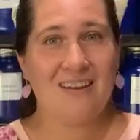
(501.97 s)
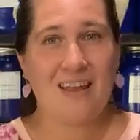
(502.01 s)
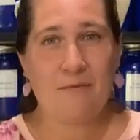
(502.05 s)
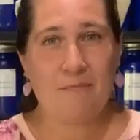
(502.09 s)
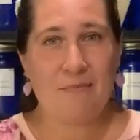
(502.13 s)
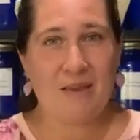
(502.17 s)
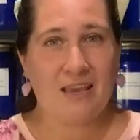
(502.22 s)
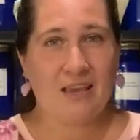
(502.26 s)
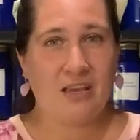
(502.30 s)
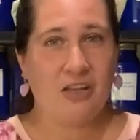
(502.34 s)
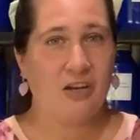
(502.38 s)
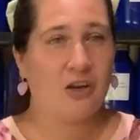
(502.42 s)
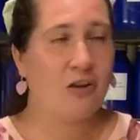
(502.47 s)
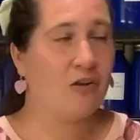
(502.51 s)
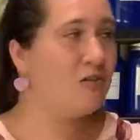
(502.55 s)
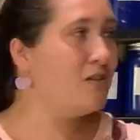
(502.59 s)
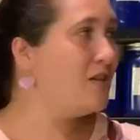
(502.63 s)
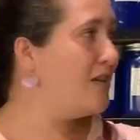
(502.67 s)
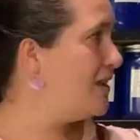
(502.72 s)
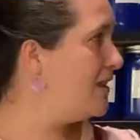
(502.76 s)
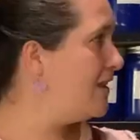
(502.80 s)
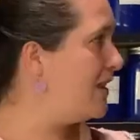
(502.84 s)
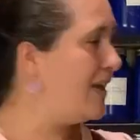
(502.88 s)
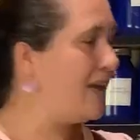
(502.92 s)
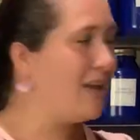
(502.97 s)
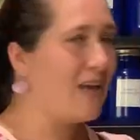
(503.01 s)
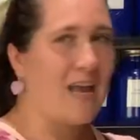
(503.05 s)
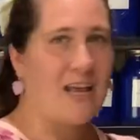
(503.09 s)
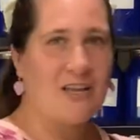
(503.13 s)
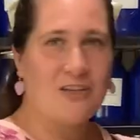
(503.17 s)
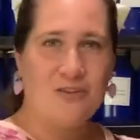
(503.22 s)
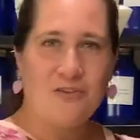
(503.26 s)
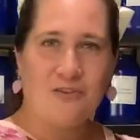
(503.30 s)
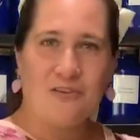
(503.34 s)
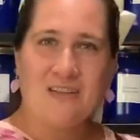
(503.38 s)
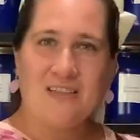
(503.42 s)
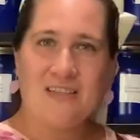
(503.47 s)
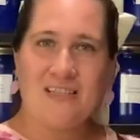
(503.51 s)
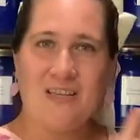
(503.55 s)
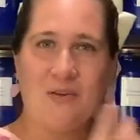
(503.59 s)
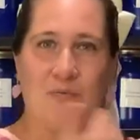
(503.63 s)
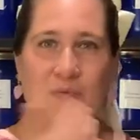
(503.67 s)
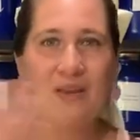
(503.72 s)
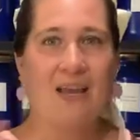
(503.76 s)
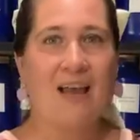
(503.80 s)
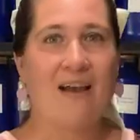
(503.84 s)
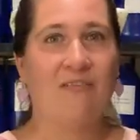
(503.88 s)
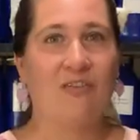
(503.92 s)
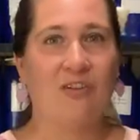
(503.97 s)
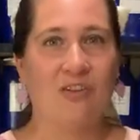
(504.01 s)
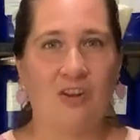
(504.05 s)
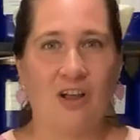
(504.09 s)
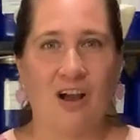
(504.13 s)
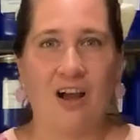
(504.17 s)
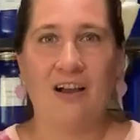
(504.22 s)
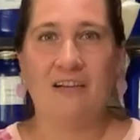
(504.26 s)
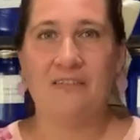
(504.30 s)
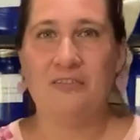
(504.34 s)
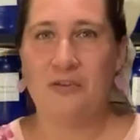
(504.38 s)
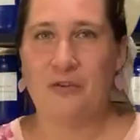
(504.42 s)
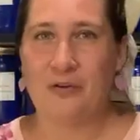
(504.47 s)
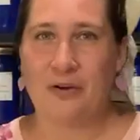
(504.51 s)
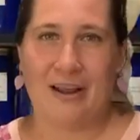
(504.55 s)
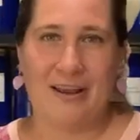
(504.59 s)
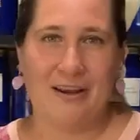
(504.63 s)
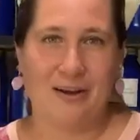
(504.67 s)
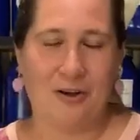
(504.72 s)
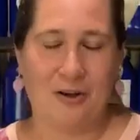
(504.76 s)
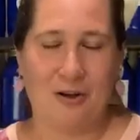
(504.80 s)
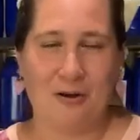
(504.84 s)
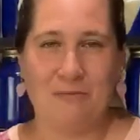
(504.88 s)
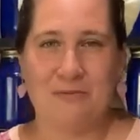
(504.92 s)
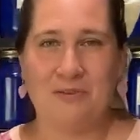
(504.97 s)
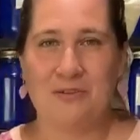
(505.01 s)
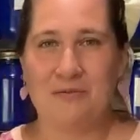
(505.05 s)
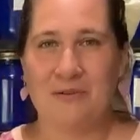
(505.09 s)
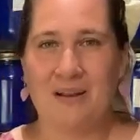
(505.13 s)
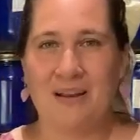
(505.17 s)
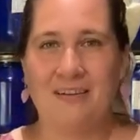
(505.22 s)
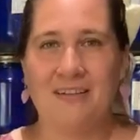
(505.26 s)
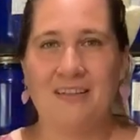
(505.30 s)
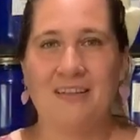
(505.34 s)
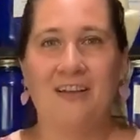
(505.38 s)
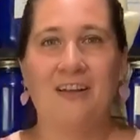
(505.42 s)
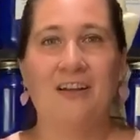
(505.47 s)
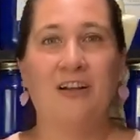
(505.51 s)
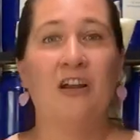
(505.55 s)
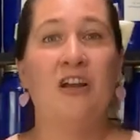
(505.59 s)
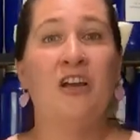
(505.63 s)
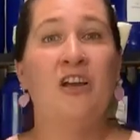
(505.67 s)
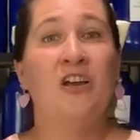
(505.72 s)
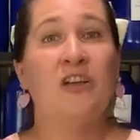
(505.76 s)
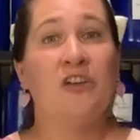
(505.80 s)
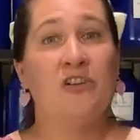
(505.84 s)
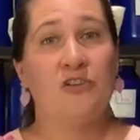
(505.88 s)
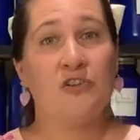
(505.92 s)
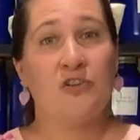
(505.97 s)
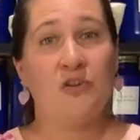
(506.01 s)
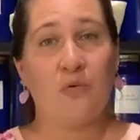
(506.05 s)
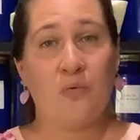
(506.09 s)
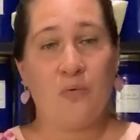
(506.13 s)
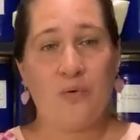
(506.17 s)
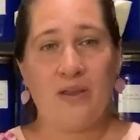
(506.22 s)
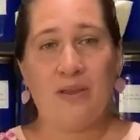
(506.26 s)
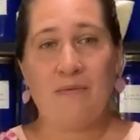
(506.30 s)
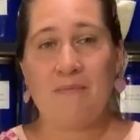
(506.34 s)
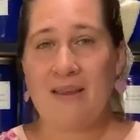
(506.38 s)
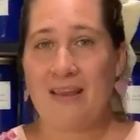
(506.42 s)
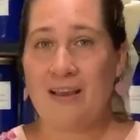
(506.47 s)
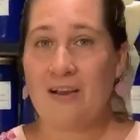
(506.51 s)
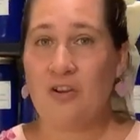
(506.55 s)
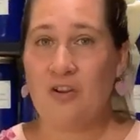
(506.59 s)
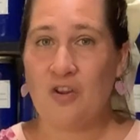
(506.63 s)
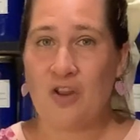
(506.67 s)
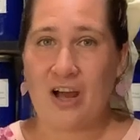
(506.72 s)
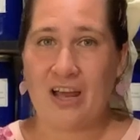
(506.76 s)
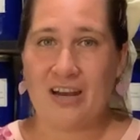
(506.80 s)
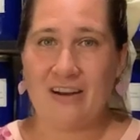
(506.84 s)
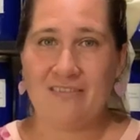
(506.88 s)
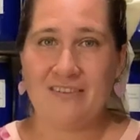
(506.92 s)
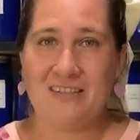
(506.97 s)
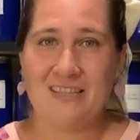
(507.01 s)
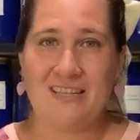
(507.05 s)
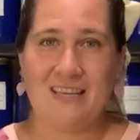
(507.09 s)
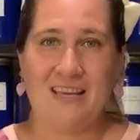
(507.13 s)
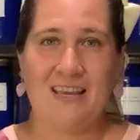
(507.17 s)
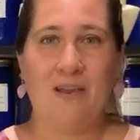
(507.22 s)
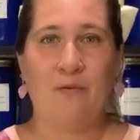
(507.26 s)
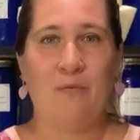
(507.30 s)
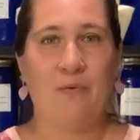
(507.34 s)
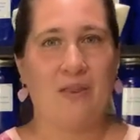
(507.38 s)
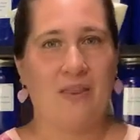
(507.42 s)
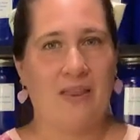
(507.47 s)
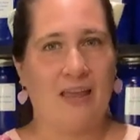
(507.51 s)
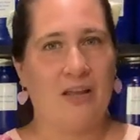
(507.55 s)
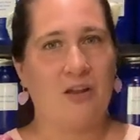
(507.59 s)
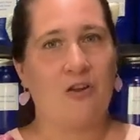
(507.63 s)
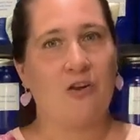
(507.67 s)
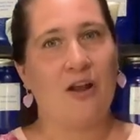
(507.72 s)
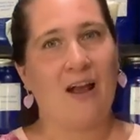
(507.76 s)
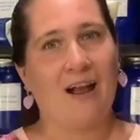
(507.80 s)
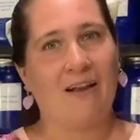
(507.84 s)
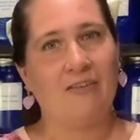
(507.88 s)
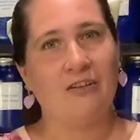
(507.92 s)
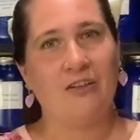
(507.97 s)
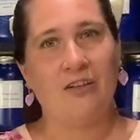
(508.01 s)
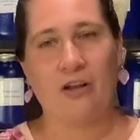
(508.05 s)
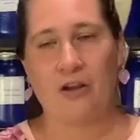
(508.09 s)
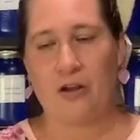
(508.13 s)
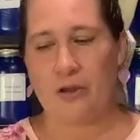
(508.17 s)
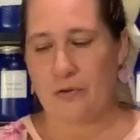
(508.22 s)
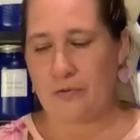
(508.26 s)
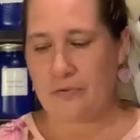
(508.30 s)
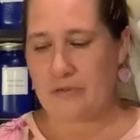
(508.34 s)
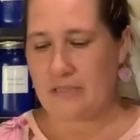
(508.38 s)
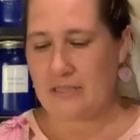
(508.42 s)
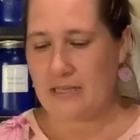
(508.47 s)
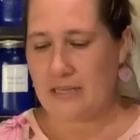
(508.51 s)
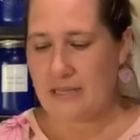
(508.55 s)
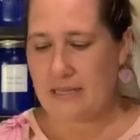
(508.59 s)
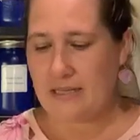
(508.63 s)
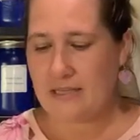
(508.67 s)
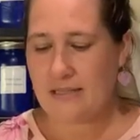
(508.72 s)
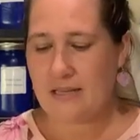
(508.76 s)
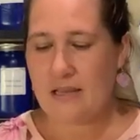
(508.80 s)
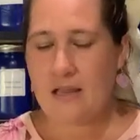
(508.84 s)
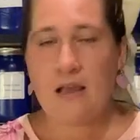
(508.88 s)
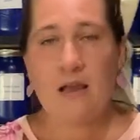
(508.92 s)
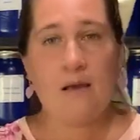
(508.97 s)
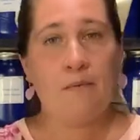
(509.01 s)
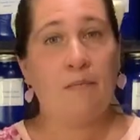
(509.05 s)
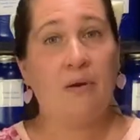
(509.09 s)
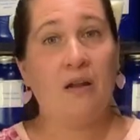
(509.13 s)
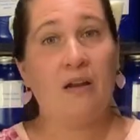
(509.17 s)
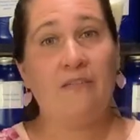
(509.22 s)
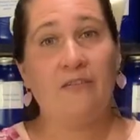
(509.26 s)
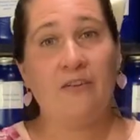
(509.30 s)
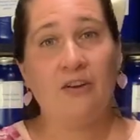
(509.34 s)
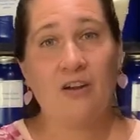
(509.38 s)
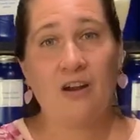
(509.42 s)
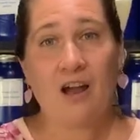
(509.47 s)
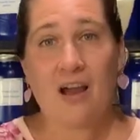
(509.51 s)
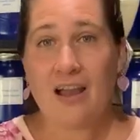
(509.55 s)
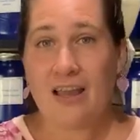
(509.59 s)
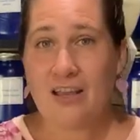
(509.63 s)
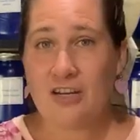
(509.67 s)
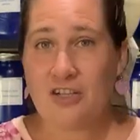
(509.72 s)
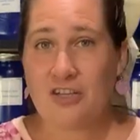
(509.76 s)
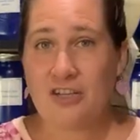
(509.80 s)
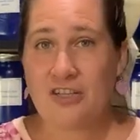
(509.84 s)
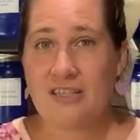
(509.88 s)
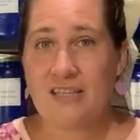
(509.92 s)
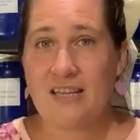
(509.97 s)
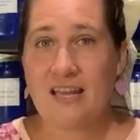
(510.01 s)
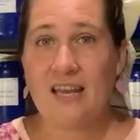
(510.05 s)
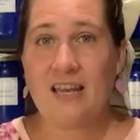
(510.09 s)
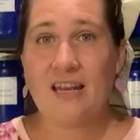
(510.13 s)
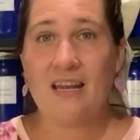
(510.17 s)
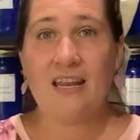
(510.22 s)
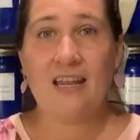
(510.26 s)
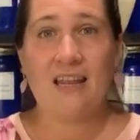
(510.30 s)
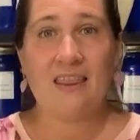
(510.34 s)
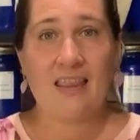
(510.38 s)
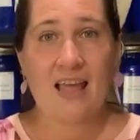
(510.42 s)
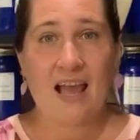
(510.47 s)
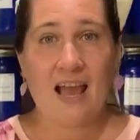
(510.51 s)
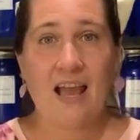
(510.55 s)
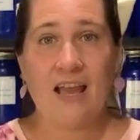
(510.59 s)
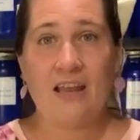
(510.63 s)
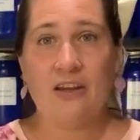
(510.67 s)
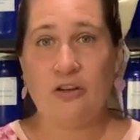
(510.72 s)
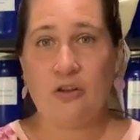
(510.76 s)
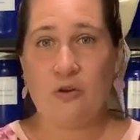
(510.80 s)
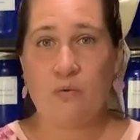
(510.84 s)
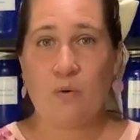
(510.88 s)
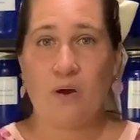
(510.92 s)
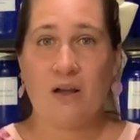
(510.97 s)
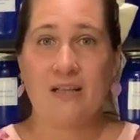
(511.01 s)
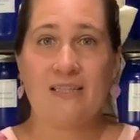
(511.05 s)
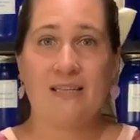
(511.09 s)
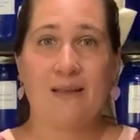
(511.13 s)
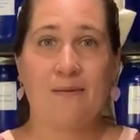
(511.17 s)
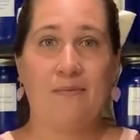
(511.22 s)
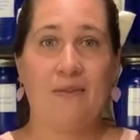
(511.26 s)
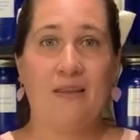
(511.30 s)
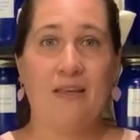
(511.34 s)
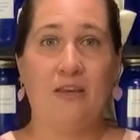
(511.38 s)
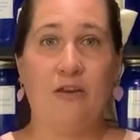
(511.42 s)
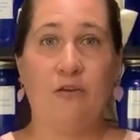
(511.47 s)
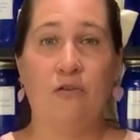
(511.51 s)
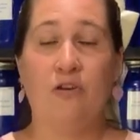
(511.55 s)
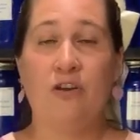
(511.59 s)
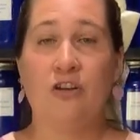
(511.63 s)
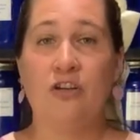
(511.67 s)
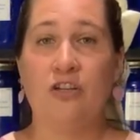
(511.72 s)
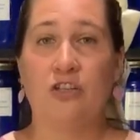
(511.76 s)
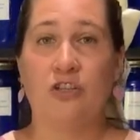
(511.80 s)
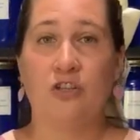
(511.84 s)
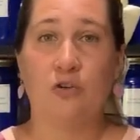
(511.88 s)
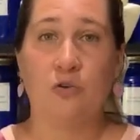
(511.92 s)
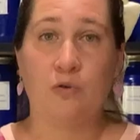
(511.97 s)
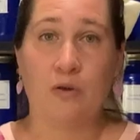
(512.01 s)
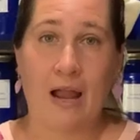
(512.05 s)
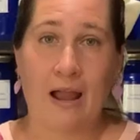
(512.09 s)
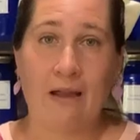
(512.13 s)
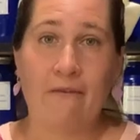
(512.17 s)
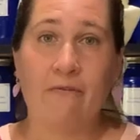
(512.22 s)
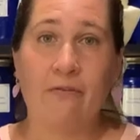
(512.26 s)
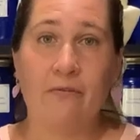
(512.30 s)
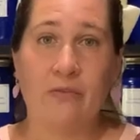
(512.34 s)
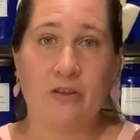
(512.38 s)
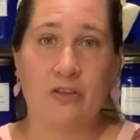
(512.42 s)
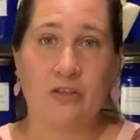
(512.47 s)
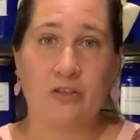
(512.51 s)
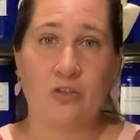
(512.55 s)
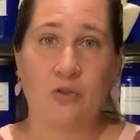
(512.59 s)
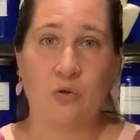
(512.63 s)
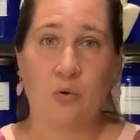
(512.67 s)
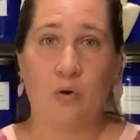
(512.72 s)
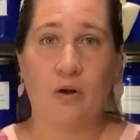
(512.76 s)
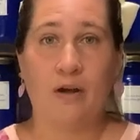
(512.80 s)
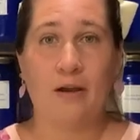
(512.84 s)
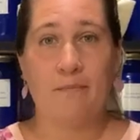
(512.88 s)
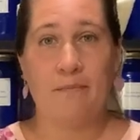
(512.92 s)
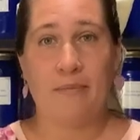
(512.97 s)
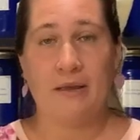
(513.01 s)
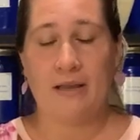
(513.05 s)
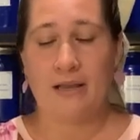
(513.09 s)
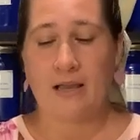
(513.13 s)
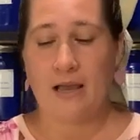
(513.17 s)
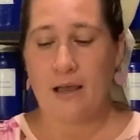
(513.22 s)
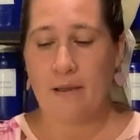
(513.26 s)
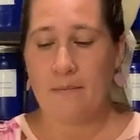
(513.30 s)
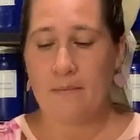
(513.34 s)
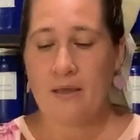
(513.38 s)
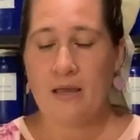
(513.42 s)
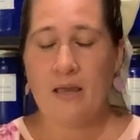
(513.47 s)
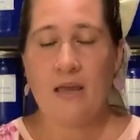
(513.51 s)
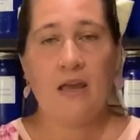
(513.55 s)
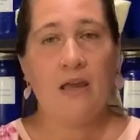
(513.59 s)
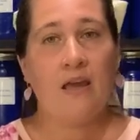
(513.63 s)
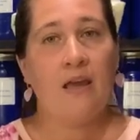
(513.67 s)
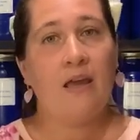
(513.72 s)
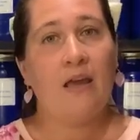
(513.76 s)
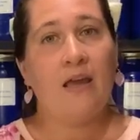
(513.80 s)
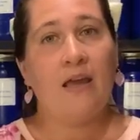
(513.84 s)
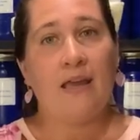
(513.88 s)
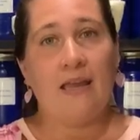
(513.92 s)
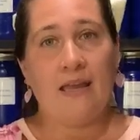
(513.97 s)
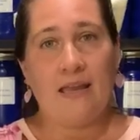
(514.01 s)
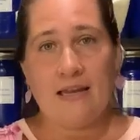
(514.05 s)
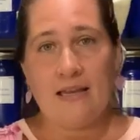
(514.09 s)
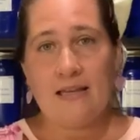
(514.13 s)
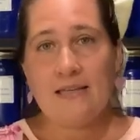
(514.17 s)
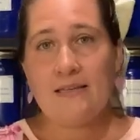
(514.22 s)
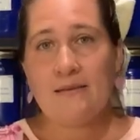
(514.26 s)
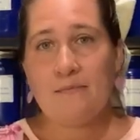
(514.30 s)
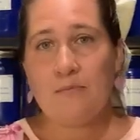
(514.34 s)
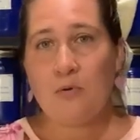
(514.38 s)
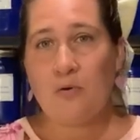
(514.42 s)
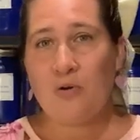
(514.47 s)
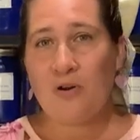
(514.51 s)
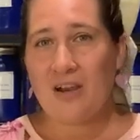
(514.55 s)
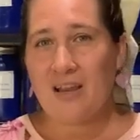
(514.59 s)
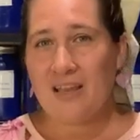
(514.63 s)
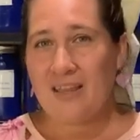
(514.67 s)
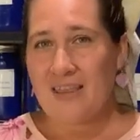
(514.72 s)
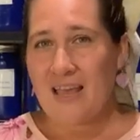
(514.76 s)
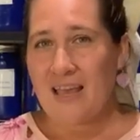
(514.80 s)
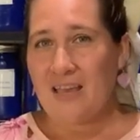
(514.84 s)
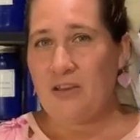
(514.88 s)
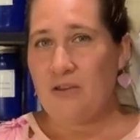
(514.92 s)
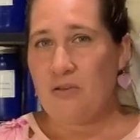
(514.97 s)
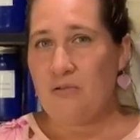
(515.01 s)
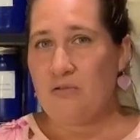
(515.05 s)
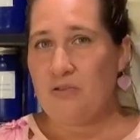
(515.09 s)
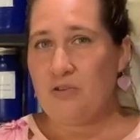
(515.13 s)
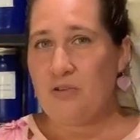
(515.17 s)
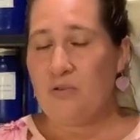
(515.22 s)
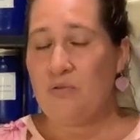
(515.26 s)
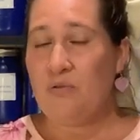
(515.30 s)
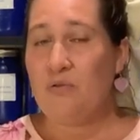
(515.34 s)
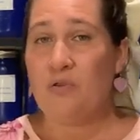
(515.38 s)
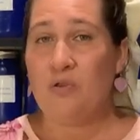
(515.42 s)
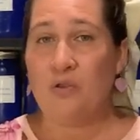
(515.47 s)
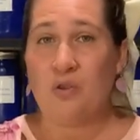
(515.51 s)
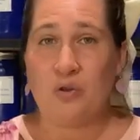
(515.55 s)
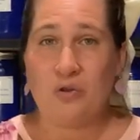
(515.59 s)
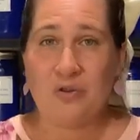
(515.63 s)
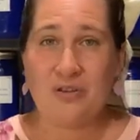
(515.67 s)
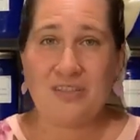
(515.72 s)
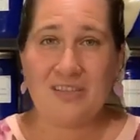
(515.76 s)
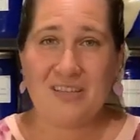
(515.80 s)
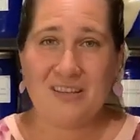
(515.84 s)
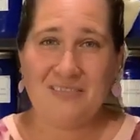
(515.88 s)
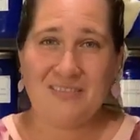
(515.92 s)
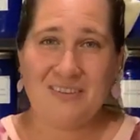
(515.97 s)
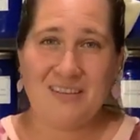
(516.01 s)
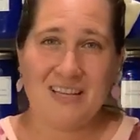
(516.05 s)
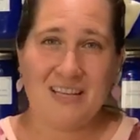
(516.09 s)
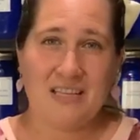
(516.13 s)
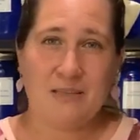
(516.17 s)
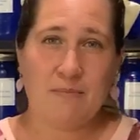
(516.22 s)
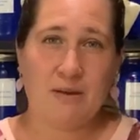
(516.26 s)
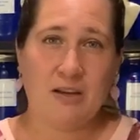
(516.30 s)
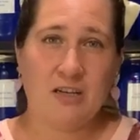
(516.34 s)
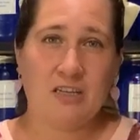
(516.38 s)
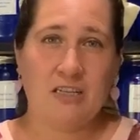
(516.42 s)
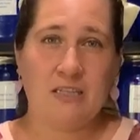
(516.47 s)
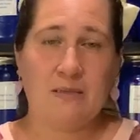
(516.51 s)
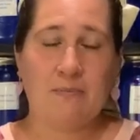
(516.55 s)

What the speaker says: in making your own tea, like as you can see, we have a lot of dried herbs around here. So we make a lot of tea and we like crafting our own teas. But if you're not interested in that and you want something you can just grab from the store and pick up, it is important that you do loose leaf tea as much as